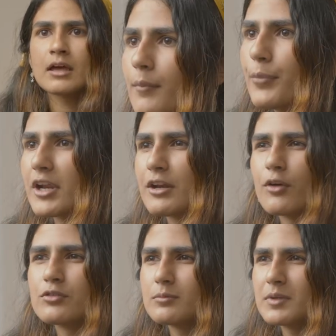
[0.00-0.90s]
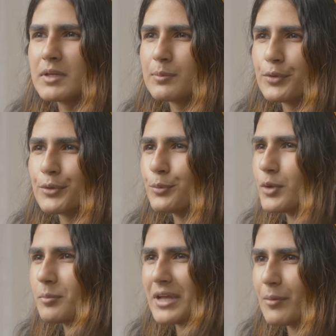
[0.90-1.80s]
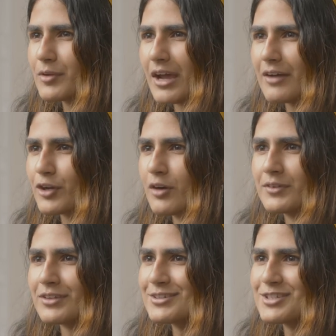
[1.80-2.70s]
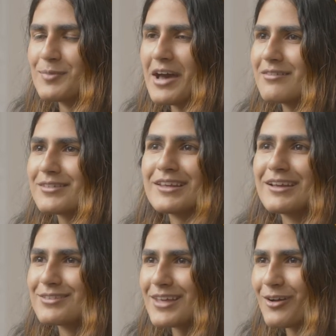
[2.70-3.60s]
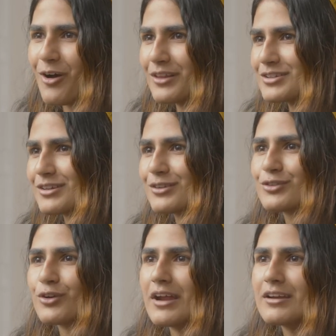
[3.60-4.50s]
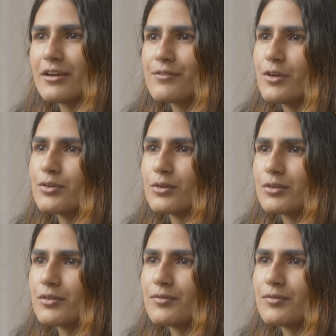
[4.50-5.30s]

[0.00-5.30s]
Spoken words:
but I know so many people who wouldn't be able to have a conversation about seeing a psychologist or any of those sorts of